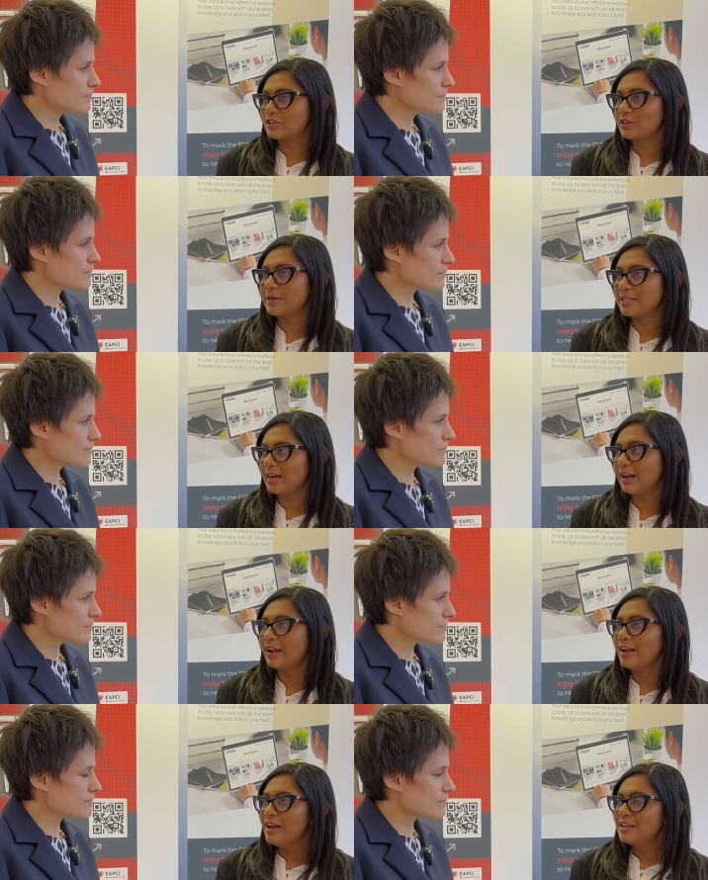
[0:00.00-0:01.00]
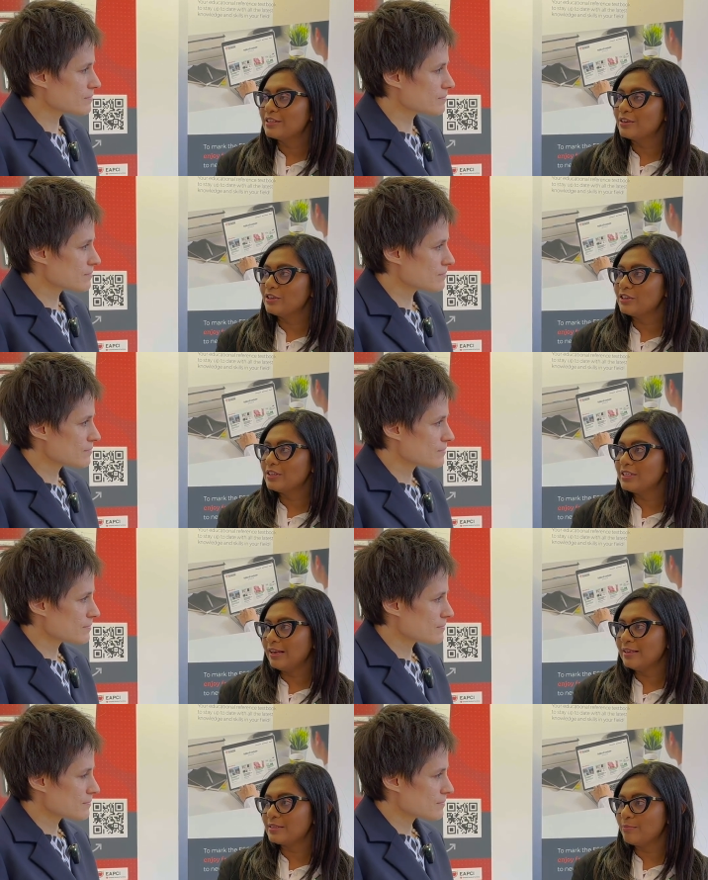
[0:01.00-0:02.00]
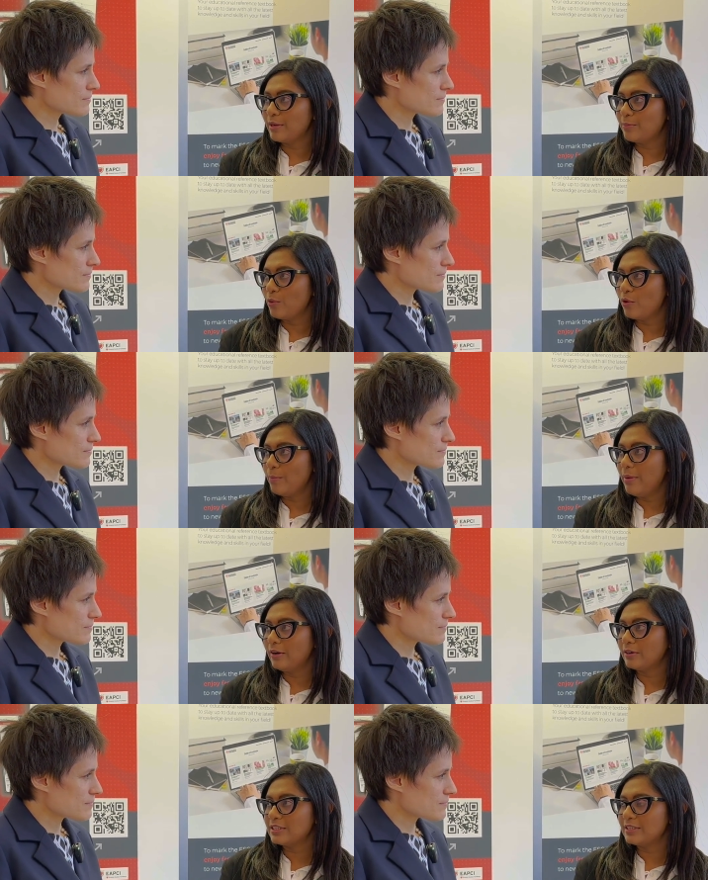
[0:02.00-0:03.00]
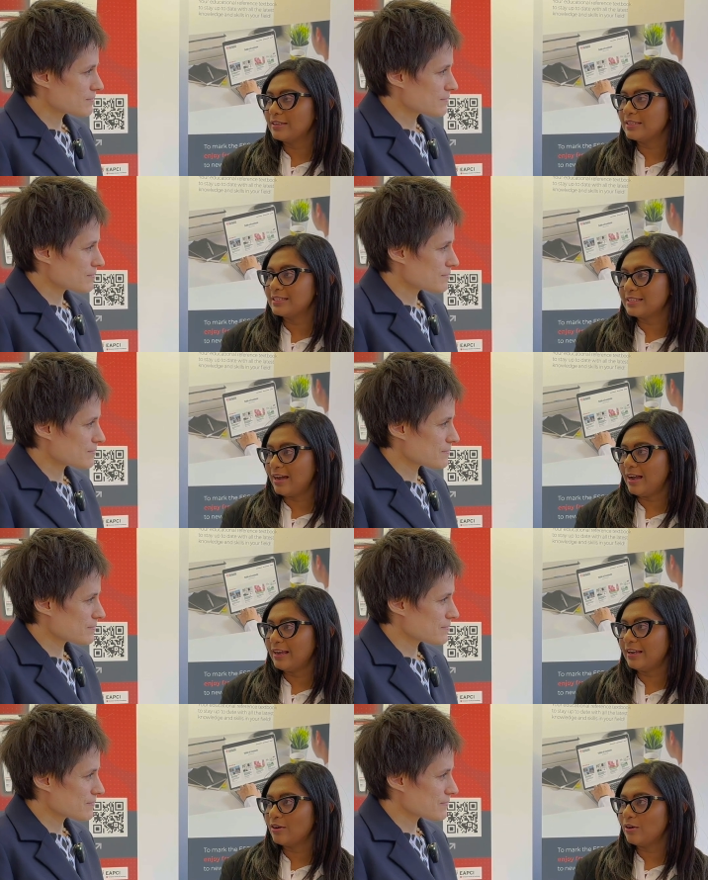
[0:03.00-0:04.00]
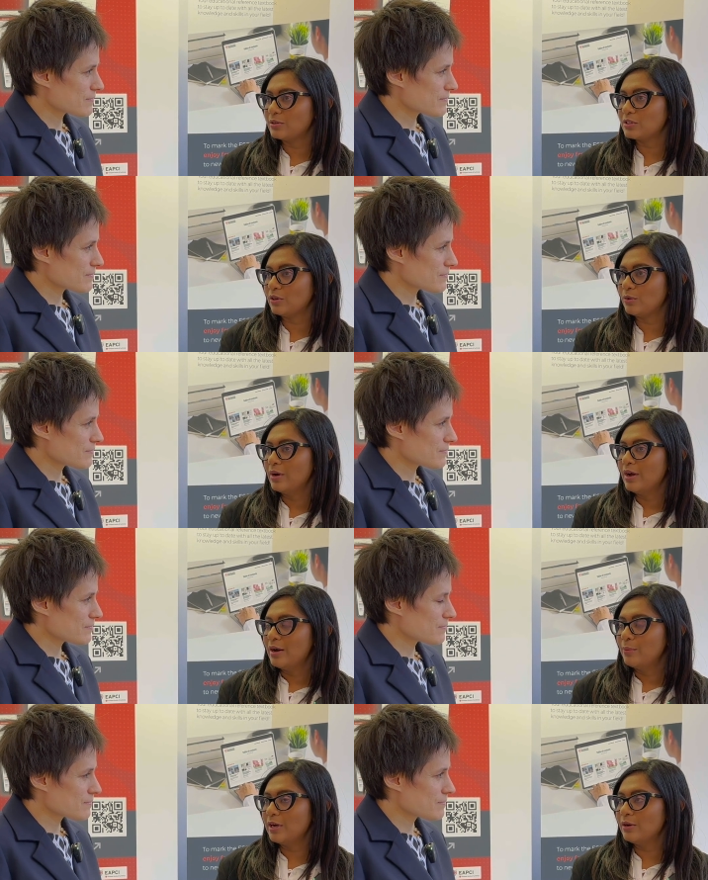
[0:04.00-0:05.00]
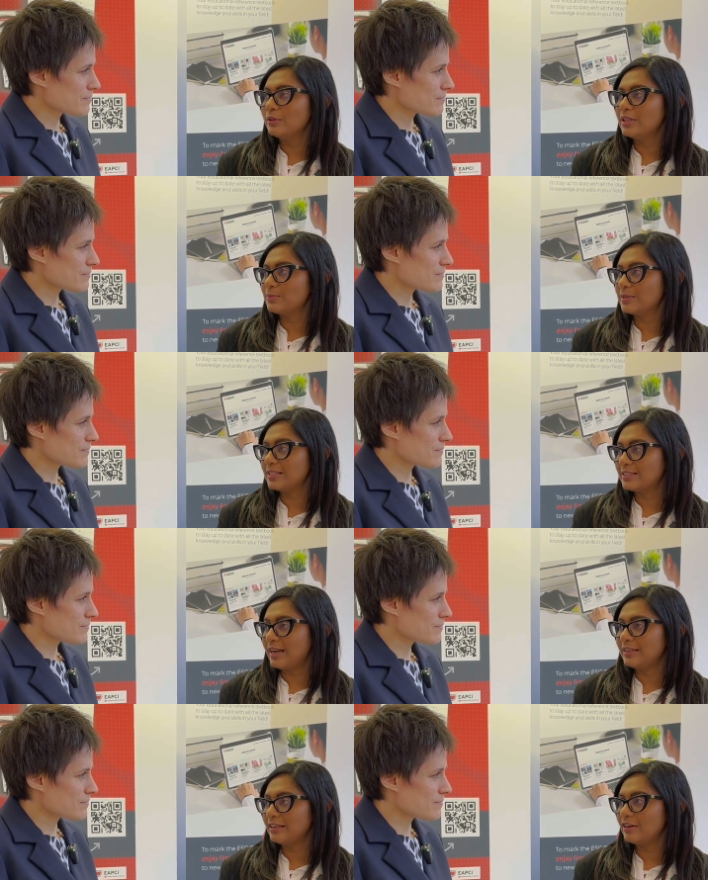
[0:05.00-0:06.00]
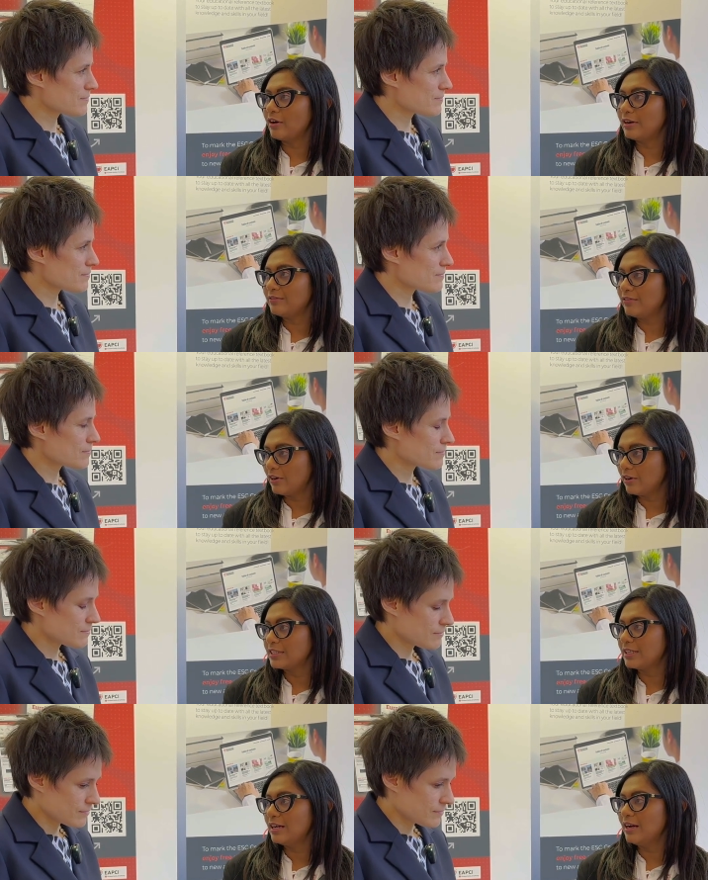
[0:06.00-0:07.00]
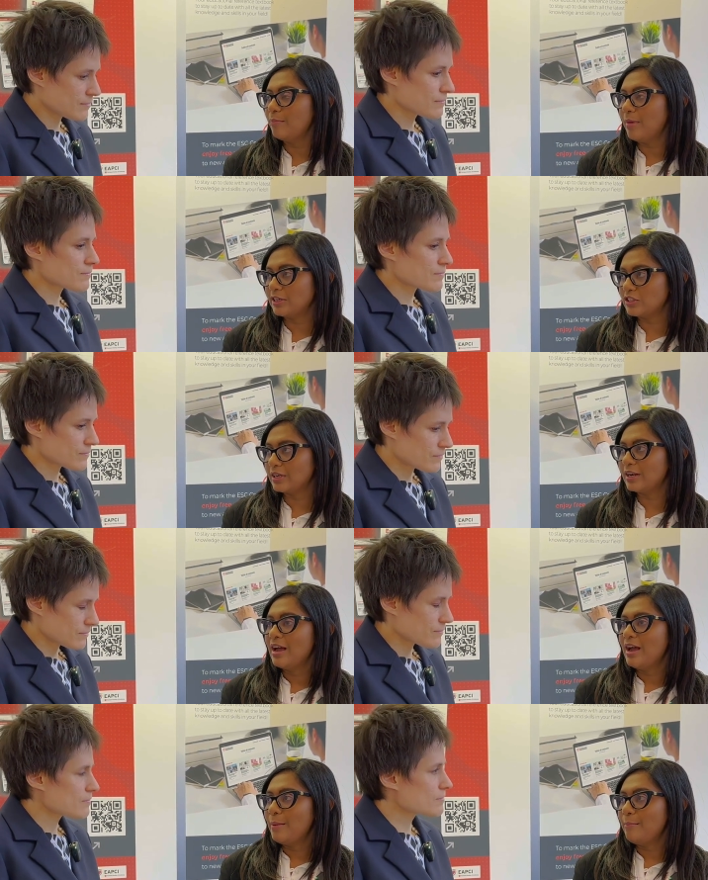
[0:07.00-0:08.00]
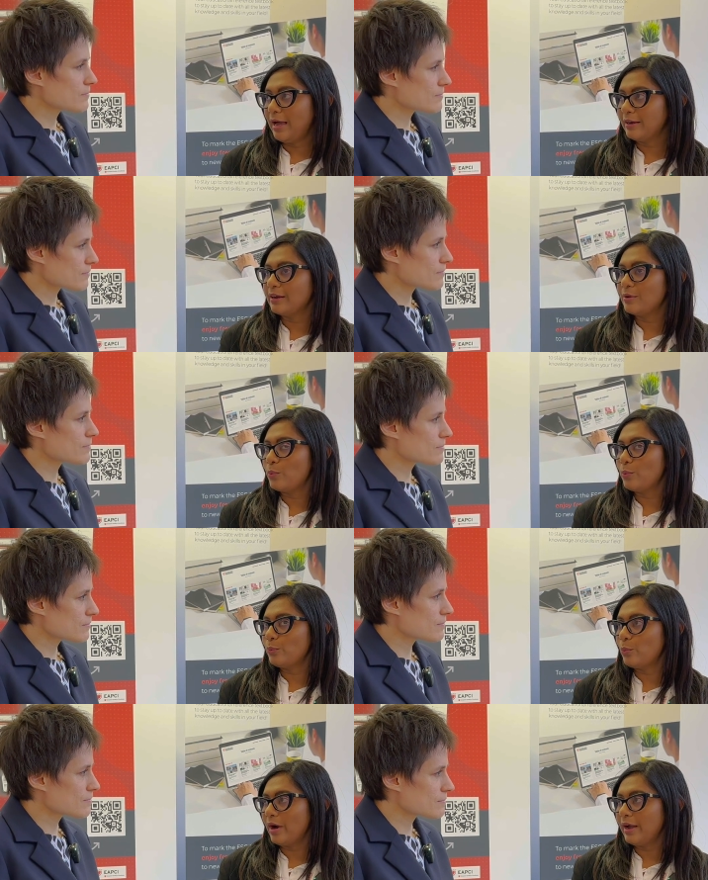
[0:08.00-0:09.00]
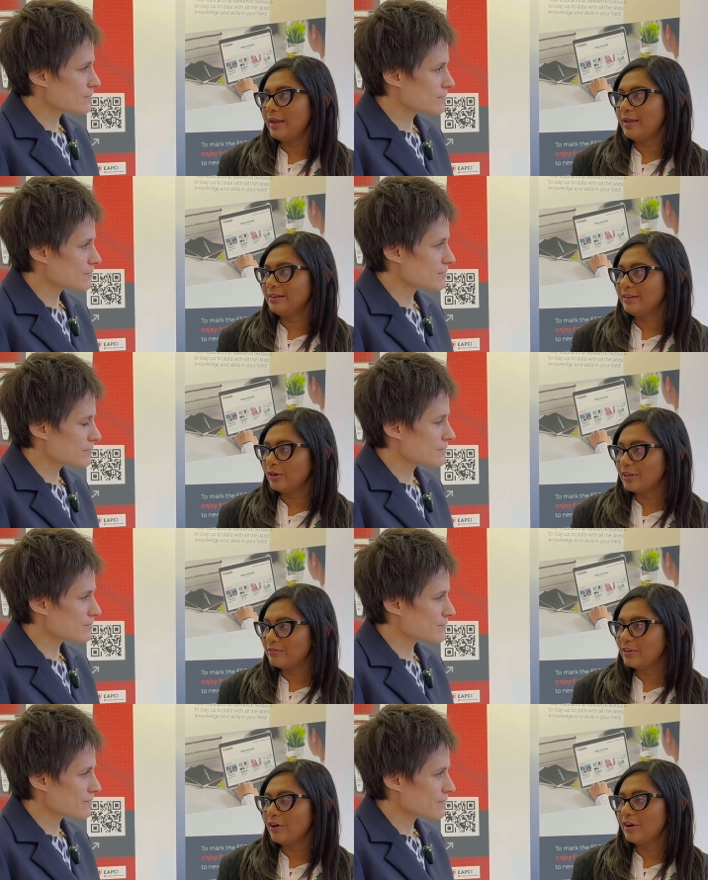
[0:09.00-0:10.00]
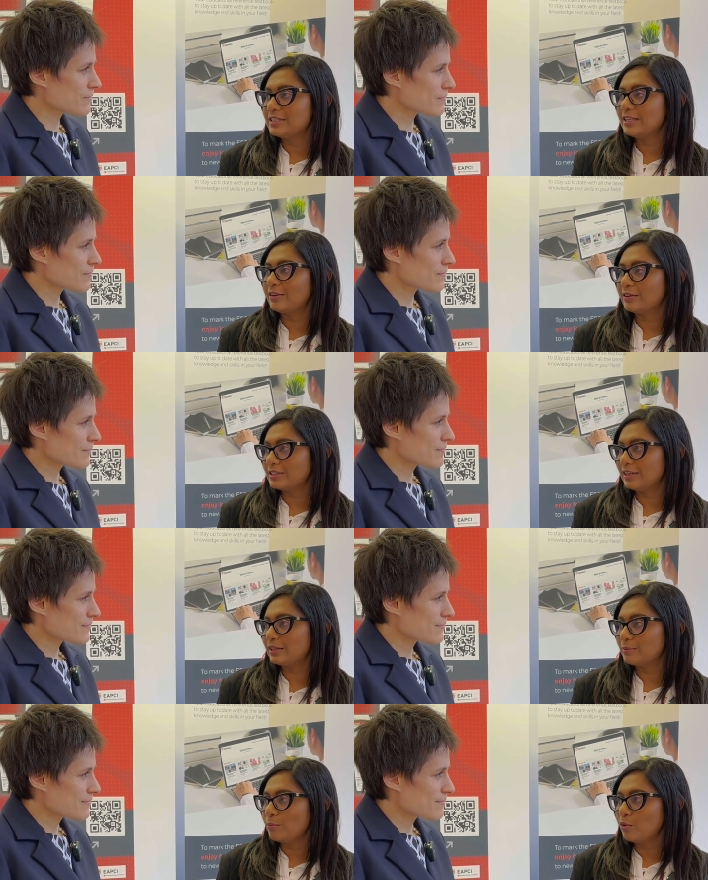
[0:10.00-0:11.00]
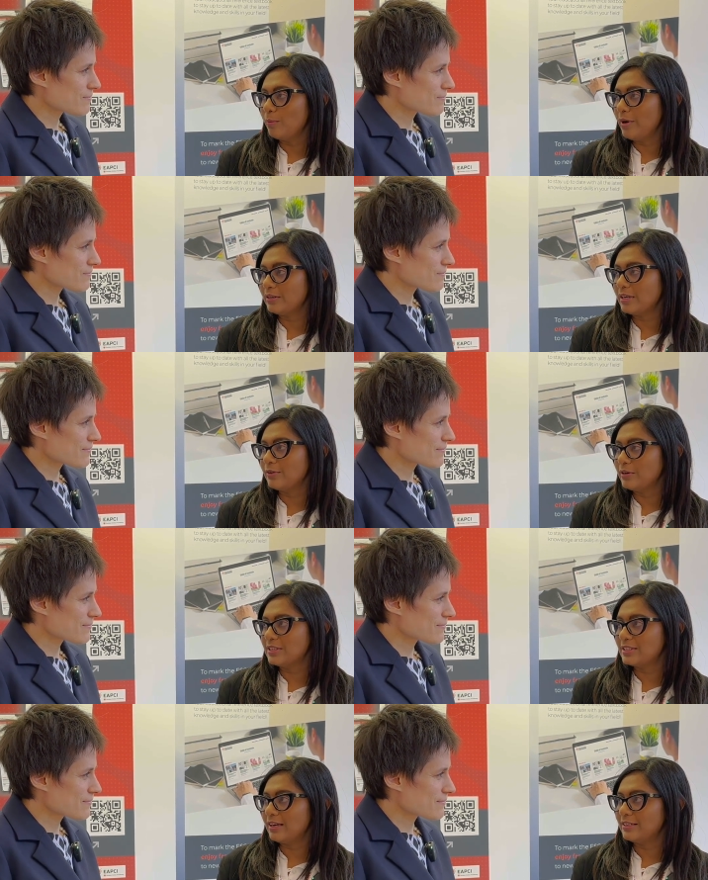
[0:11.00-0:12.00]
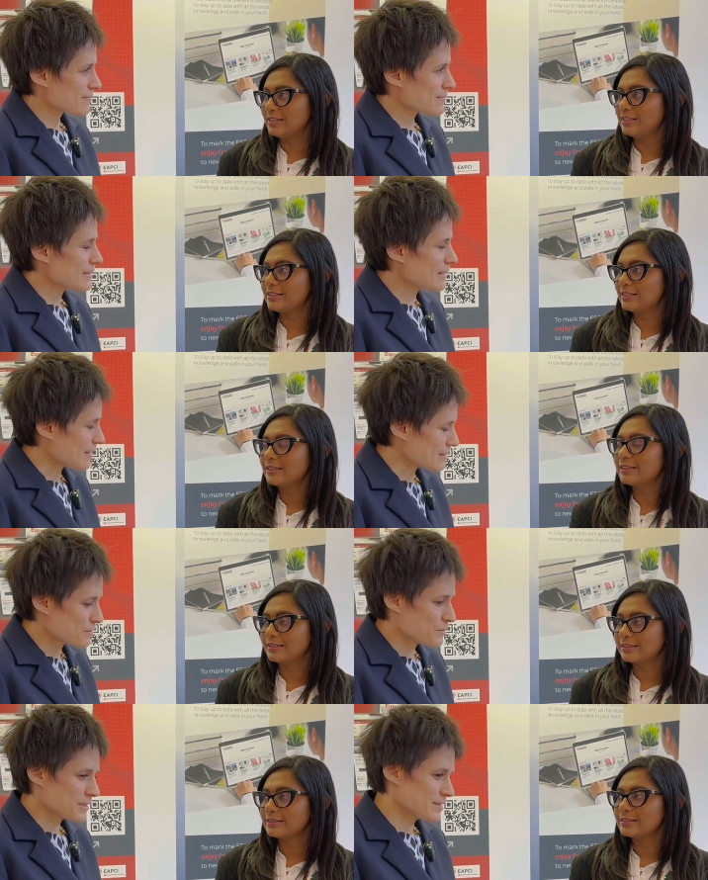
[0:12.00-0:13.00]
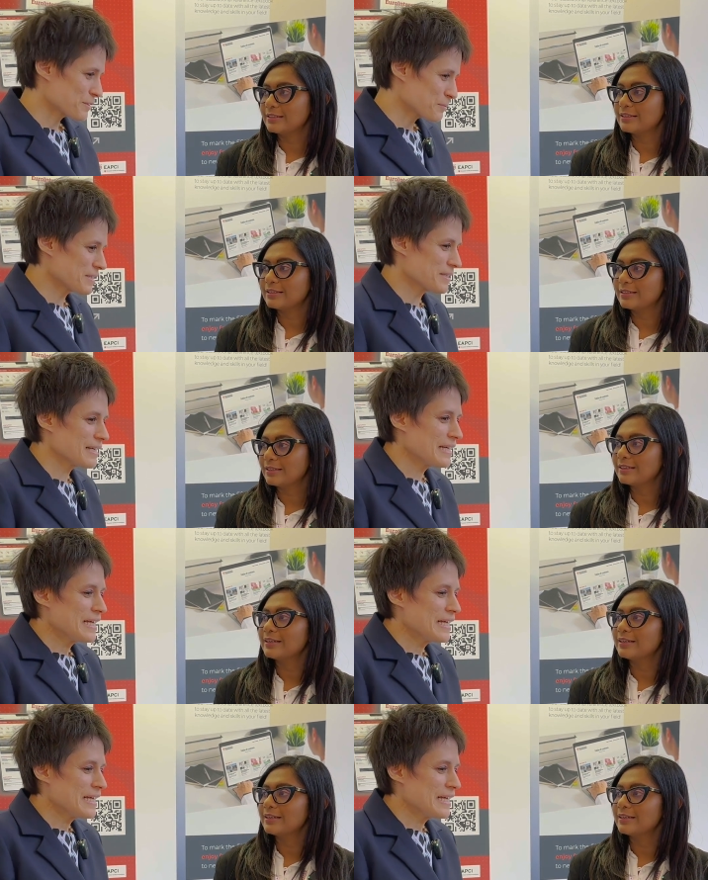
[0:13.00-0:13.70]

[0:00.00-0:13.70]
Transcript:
Speaker 1: should be done. So could you tell us a bit more about the design and also we know this was designed in a non-inferiority uh, margin manner. Why non-inferiority and also a little bit more about how you designed it?
Speaker 2: Yeah, so I start with the